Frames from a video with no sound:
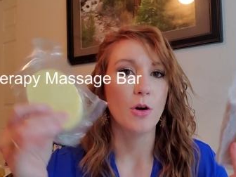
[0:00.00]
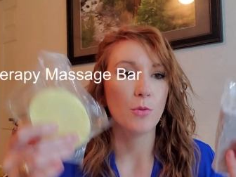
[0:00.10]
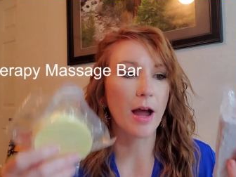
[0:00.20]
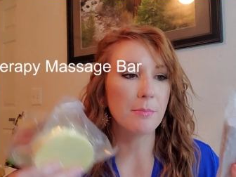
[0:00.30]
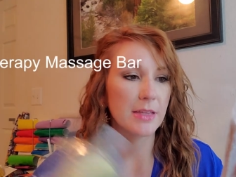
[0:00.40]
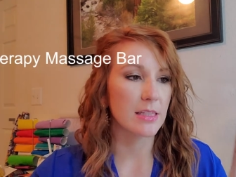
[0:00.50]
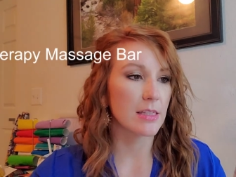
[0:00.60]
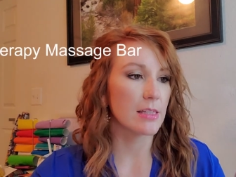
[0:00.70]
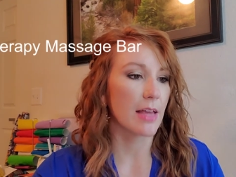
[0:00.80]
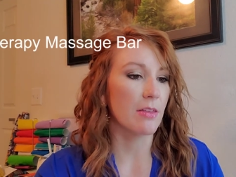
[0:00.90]
wrap these
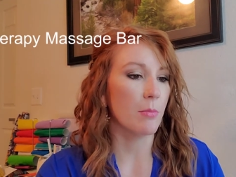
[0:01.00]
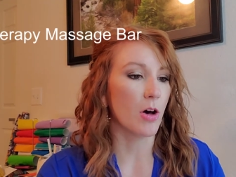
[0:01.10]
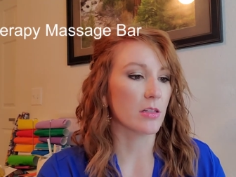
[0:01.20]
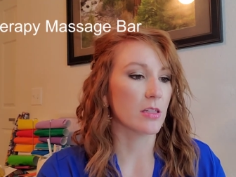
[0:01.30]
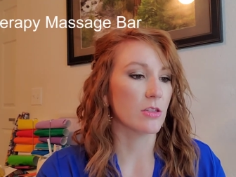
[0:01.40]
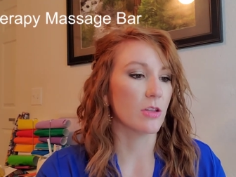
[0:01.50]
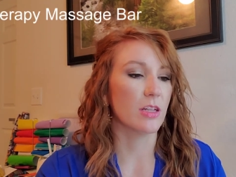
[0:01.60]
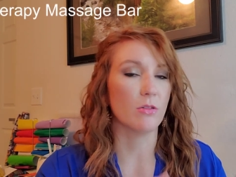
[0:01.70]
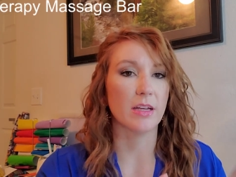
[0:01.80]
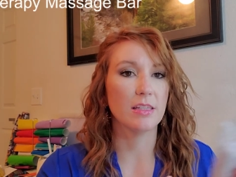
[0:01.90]
inside the boxes so they
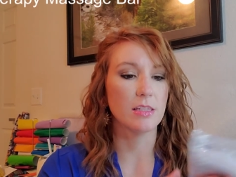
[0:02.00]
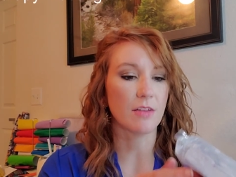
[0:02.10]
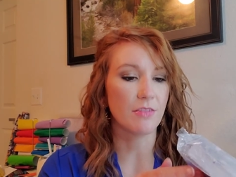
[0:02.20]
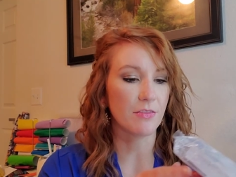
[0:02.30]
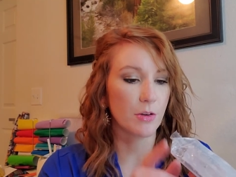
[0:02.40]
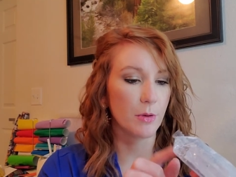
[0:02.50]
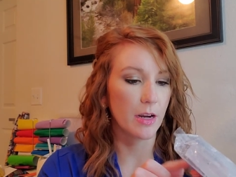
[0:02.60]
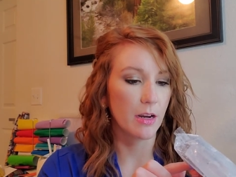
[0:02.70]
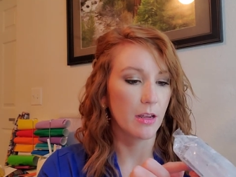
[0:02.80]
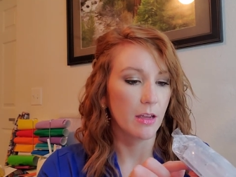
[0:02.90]
don't get stuff everywhere
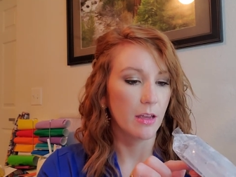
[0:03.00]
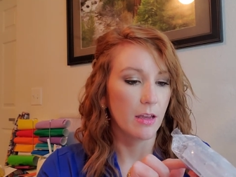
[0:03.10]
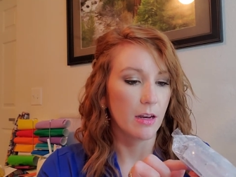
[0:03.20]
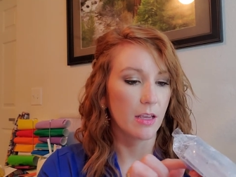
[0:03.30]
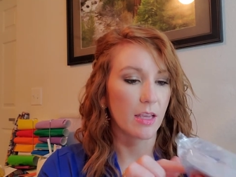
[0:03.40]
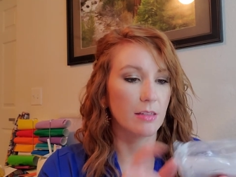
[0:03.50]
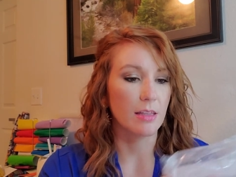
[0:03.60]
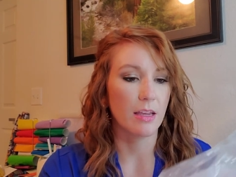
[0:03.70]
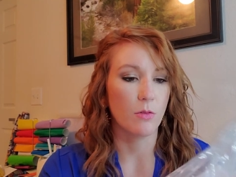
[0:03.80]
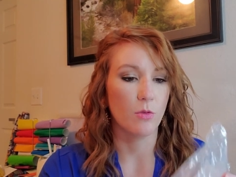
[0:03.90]
and in case they
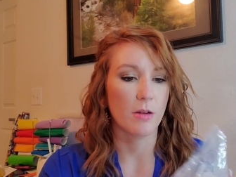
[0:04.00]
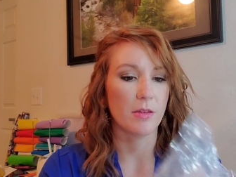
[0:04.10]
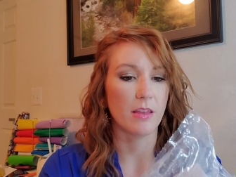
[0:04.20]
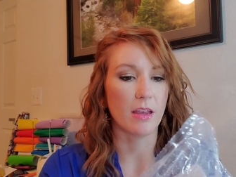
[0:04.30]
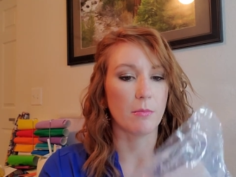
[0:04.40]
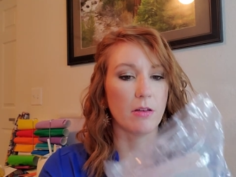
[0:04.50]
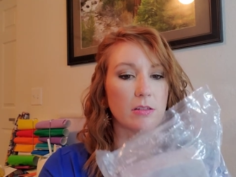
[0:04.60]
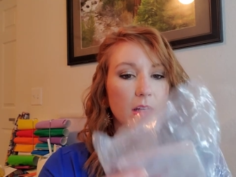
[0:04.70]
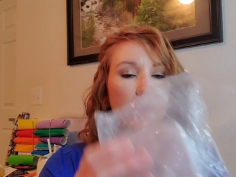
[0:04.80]
get warm and they get melty.